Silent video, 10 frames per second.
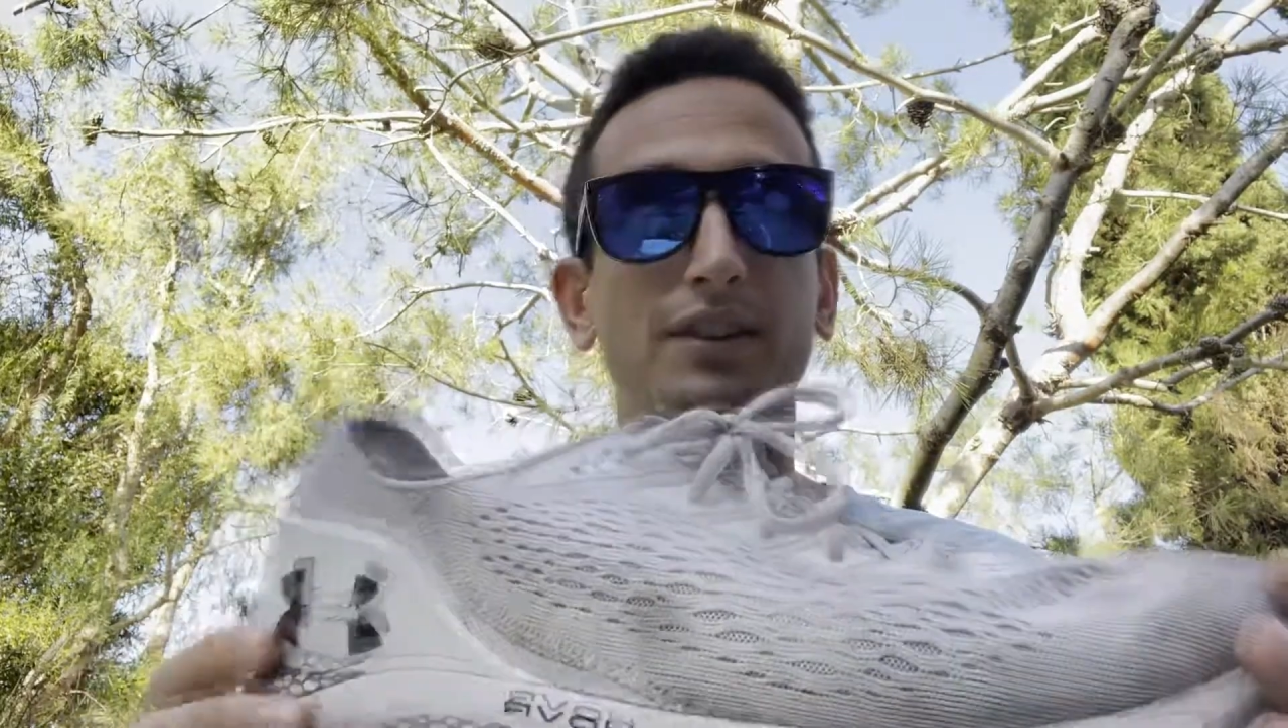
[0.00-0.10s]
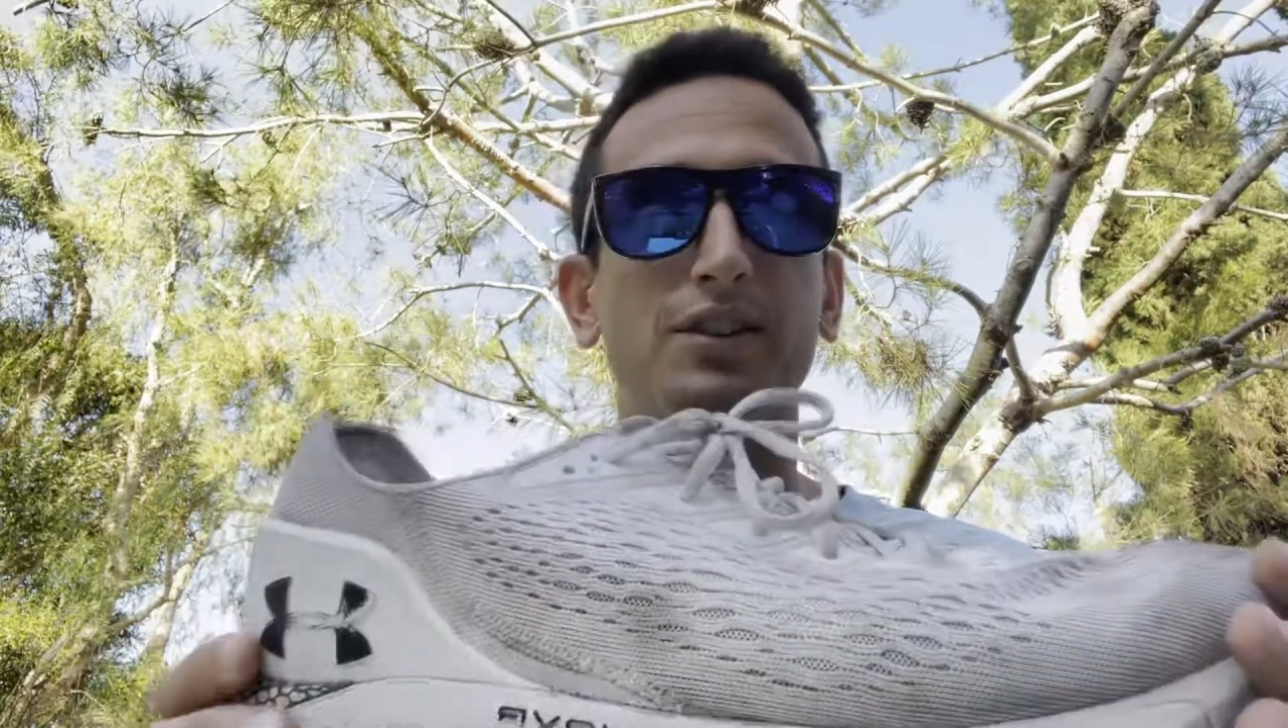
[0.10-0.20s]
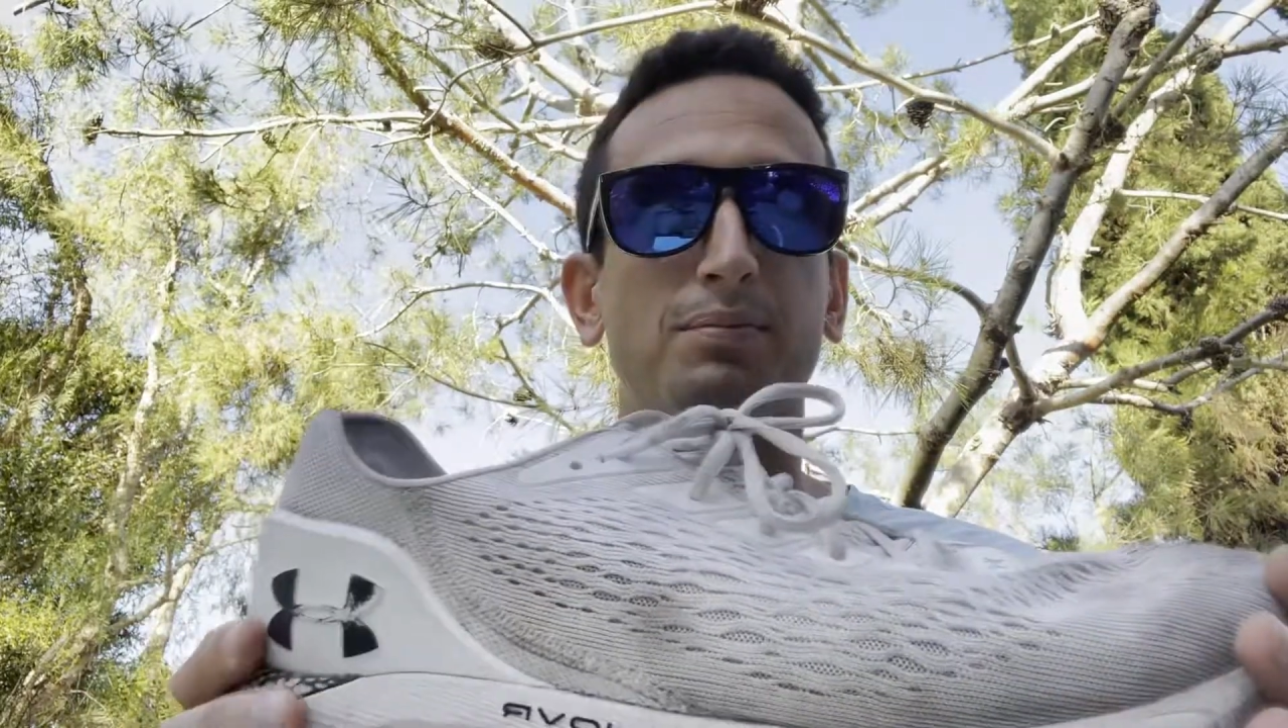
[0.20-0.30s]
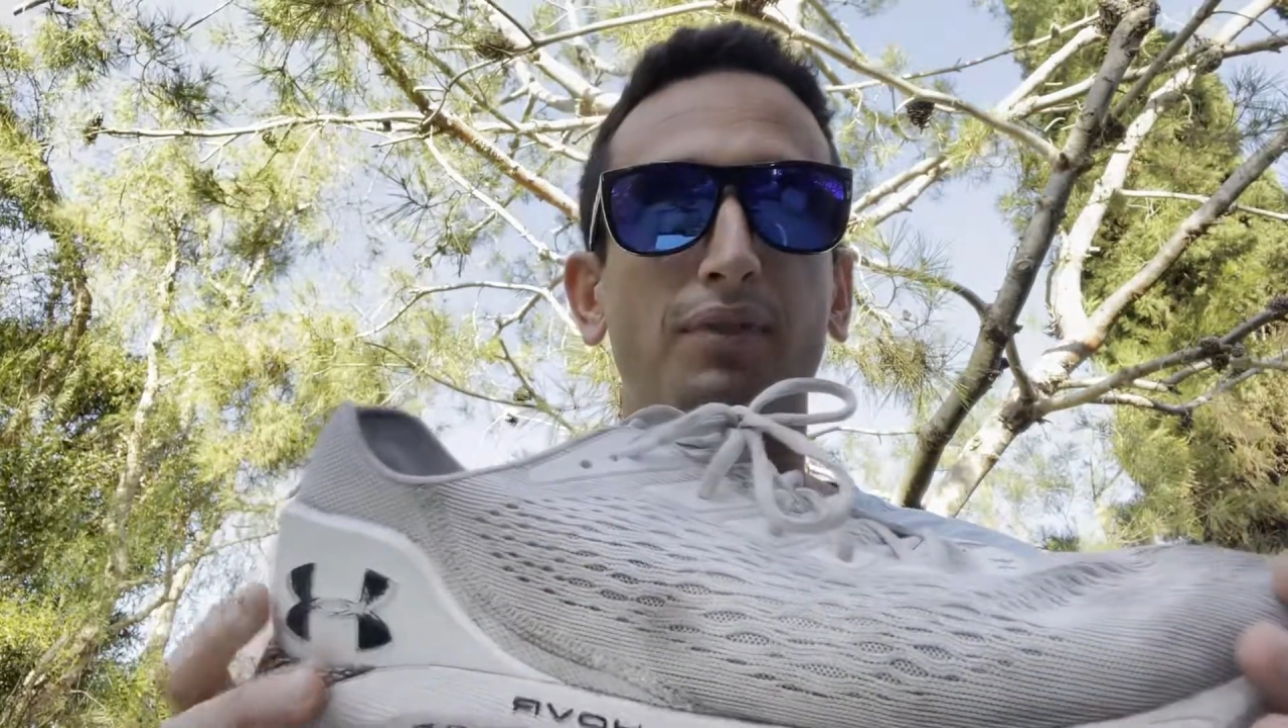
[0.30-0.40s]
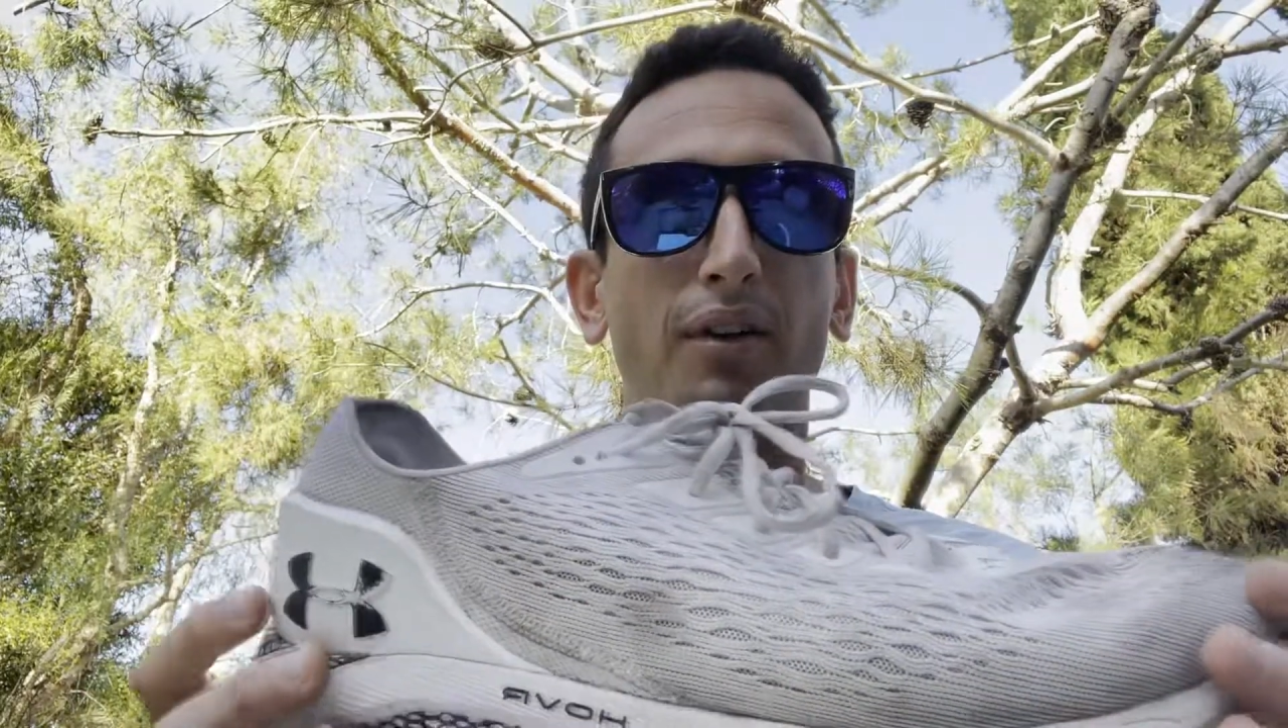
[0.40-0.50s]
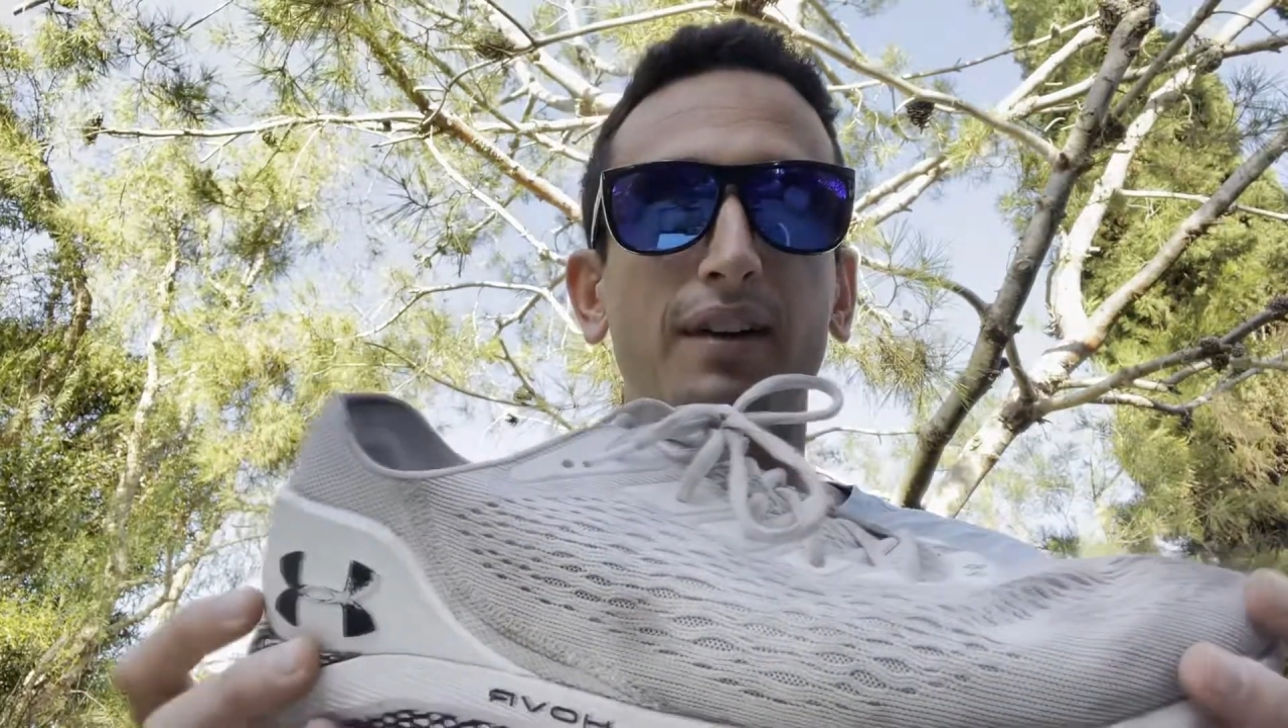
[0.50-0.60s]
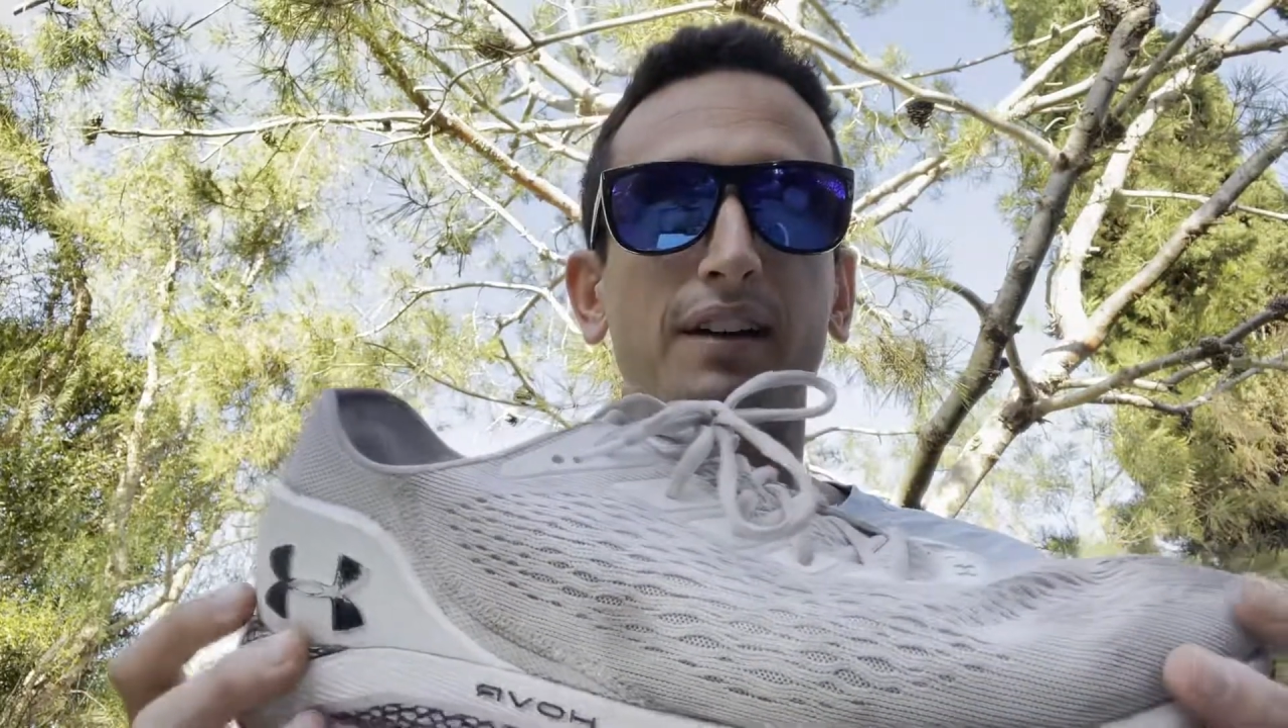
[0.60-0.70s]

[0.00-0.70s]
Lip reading: just broke